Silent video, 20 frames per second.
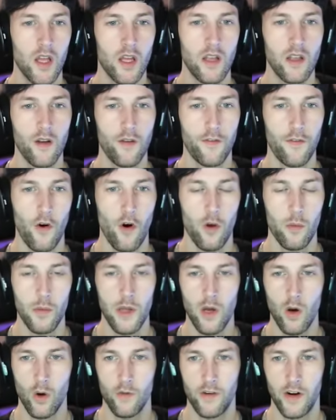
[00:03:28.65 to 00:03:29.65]
Can you follow
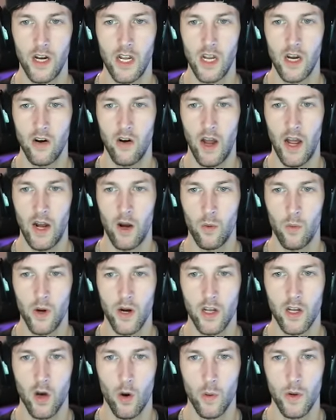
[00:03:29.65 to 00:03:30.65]
me over here? I don't
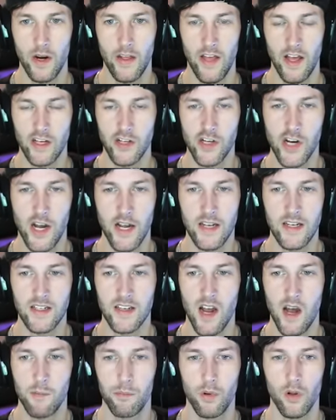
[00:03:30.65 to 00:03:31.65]
want to go into that giant
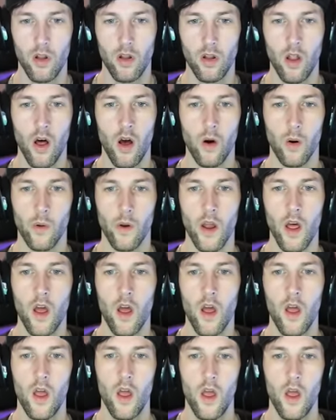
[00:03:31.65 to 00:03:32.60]
temple alone.